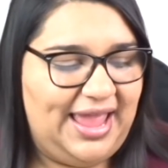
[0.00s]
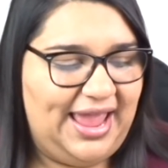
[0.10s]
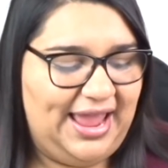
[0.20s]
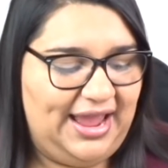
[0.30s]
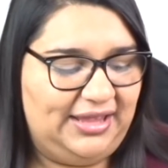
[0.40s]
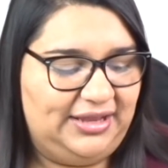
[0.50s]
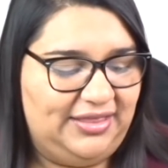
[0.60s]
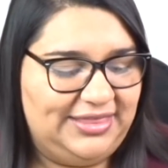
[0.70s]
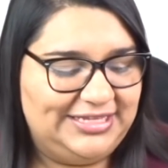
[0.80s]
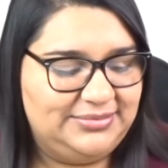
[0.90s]

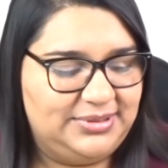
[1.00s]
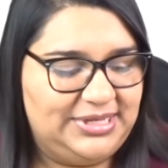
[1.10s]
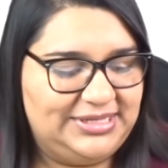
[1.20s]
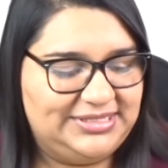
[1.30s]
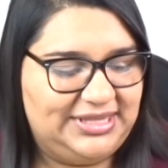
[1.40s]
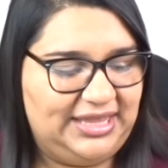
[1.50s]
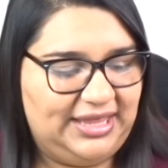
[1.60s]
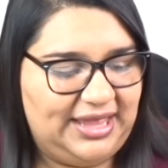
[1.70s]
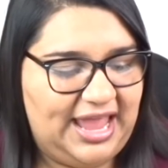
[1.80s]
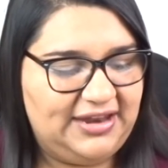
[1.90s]
And this was
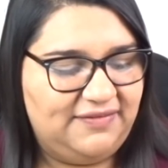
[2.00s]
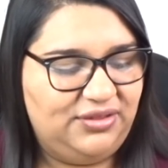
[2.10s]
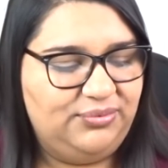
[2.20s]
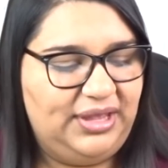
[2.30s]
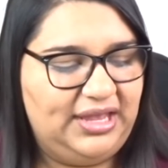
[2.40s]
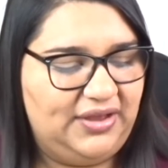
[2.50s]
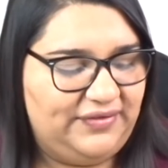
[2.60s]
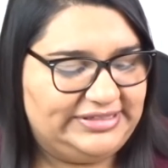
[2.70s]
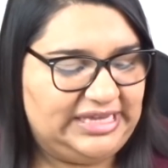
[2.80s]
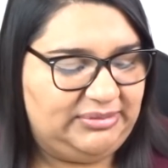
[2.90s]
the end of the week of
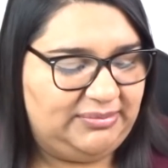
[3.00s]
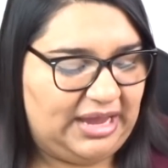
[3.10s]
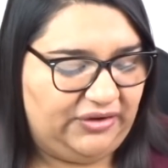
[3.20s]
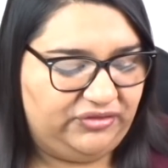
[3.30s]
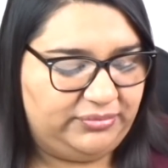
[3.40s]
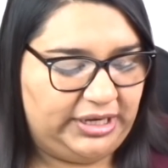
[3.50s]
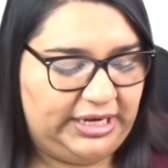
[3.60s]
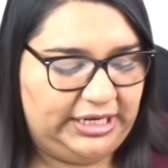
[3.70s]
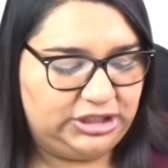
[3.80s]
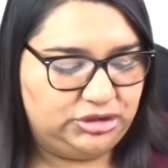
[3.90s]
us coming back from
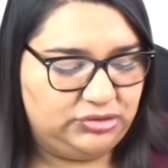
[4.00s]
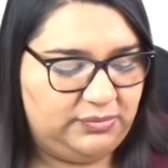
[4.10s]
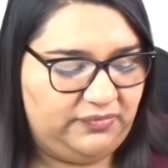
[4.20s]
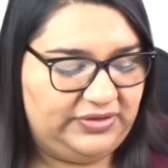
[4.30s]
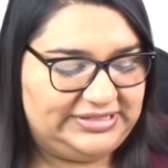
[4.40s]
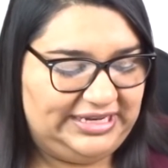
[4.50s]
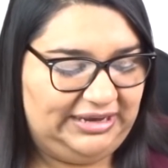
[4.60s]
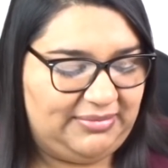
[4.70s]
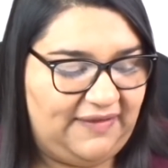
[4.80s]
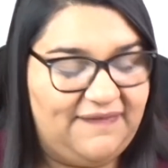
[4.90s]
our trip
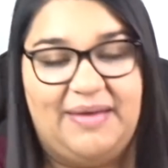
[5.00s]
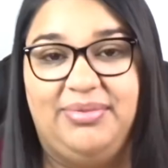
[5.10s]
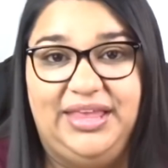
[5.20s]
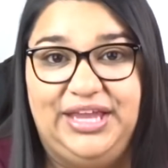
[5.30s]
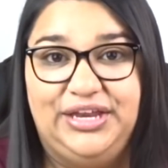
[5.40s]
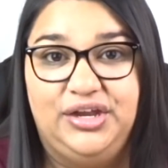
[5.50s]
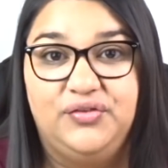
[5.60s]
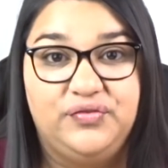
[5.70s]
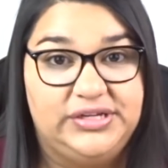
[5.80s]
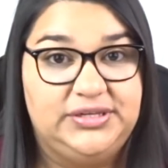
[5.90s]
visiting my family in
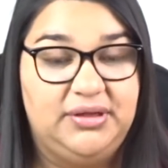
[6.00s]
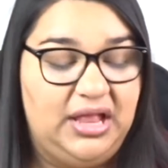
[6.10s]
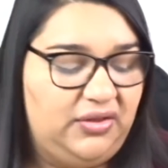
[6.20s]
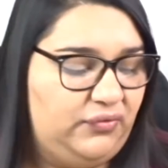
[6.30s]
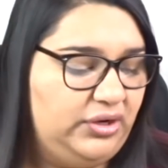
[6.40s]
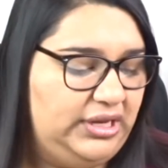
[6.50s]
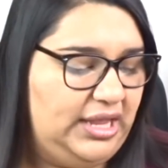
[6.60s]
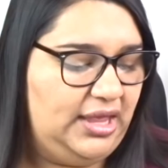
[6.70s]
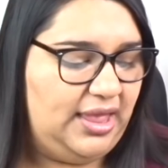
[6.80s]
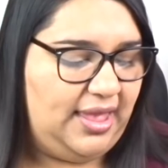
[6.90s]
Fresno,
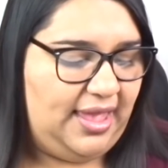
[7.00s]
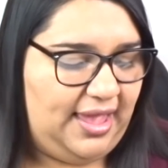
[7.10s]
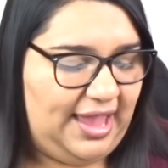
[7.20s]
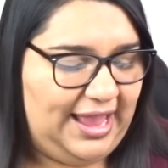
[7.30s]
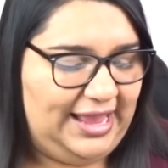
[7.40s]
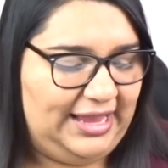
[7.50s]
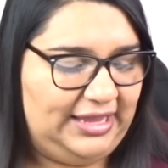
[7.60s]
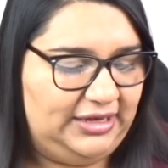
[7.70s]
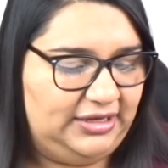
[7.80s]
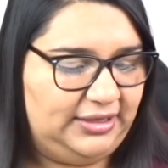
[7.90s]
California.
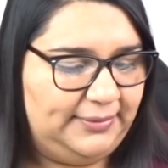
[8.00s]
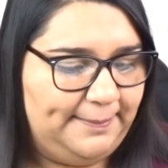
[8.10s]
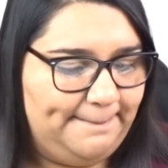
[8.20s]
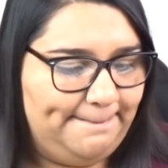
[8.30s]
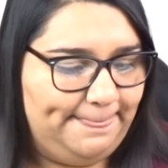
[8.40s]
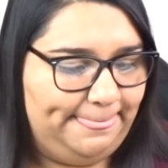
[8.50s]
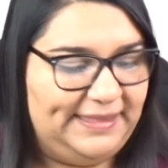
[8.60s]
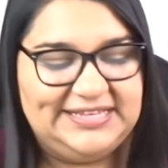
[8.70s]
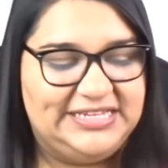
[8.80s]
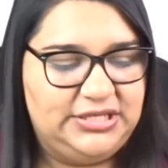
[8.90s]
And
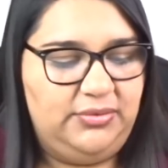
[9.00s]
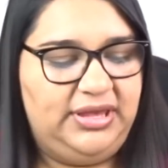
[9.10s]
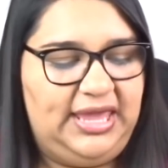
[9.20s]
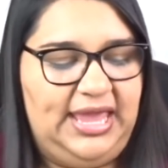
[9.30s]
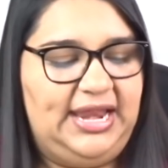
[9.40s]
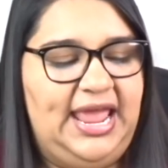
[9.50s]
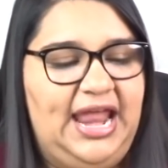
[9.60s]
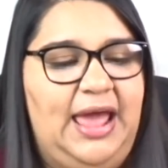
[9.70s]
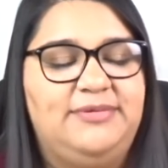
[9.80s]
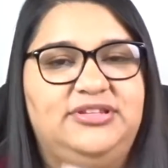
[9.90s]
this is no kit, and I
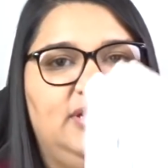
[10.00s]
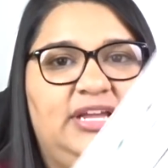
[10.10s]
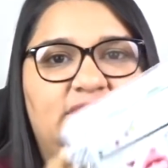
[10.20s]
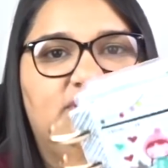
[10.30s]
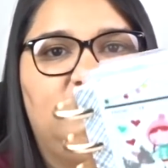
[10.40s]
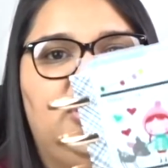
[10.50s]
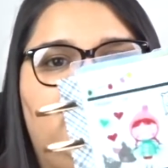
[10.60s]
had absolutely so much